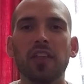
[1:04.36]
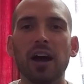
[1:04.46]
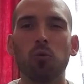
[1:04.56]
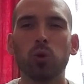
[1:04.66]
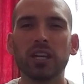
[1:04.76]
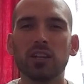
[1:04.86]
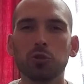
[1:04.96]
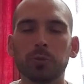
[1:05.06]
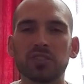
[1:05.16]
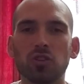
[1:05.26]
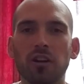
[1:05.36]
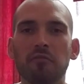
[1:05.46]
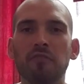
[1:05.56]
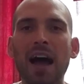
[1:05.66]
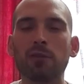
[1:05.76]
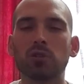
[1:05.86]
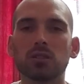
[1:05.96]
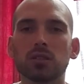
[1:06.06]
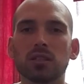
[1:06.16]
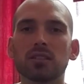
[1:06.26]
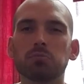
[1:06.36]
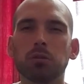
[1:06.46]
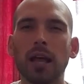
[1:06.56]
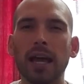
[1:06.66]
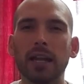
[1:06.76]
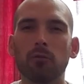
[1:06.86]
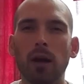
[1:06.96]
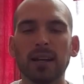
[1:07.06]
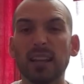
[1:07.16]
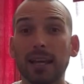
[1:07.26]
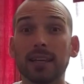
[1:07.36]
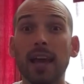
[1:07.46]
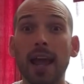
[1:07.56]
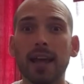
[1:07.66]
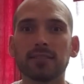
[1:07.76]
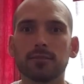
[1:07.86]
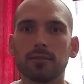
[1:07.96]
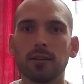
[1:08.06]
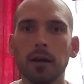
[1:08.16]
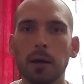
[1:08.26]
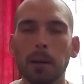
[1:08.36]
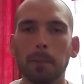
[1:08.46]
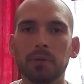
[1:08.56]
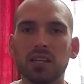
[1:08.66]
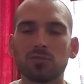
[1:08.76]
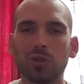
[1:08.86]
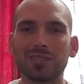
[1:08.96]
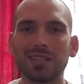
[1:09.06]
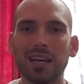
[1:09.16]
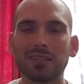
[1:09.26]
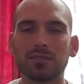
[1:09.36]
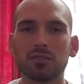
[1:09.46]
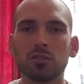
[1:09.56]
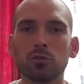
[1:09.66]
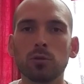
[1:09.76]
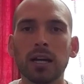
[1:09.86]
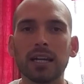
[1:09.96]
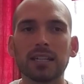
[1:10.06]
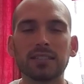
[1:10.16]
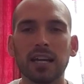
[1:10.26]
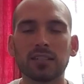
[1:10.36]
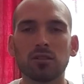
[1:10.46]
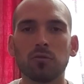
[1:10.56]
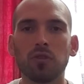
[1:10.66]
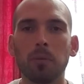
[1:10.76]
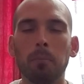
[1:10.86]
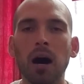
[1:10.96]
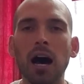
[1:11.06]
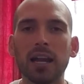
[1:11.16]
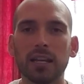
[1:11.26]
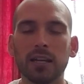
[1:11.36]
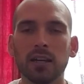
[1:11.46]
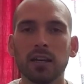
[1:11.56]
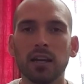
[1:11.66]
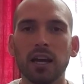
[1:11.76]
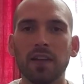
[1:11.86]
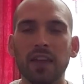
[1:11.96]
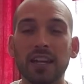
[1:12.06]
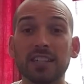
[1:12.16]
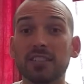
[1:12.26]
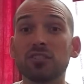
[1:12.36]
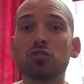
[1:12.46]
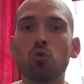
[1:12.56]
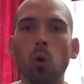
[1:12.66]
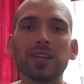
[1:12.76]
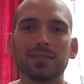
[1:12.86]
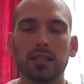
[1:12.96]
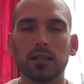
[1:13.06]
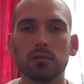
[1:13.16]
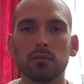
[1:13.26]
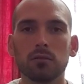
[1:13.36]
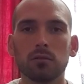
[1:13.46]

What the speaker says: that we humans are a virus to this planet, right? Like cancer, because what does cancer do? It takes over the body and then it destroys it,